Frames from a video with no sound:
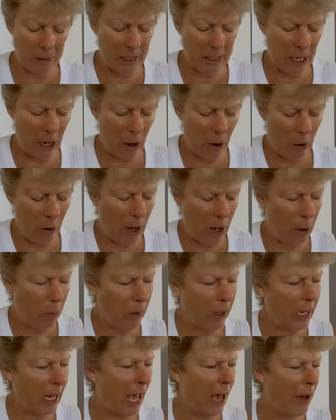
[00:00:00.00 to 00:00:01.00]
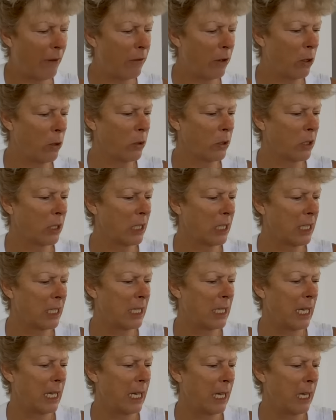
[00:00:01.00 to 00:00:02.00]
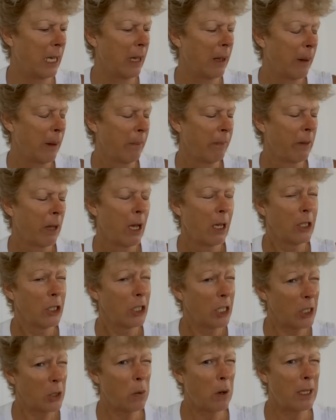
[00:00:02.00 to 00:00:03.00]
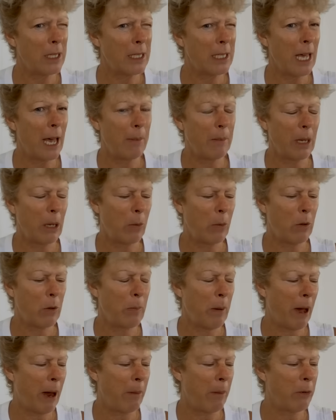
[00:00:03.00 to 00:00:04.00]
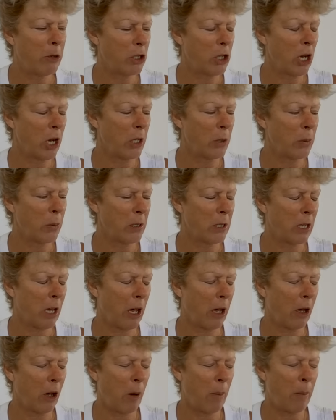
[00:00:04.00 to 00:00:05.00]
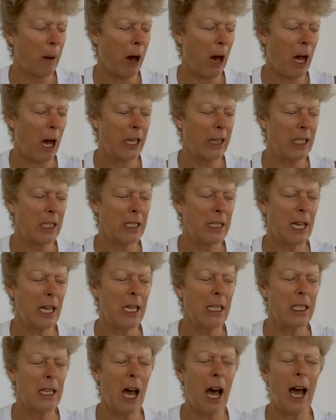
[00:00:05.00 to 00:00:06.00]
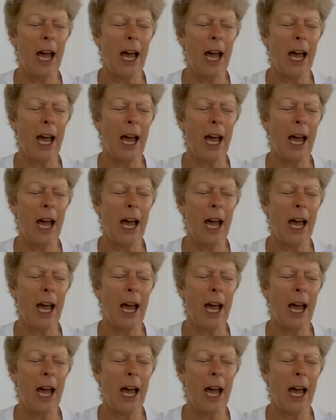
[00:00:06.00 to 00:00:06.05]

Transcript: So I want to have a look to see what's happening with Barbara Jones, what's going on behind the scenes.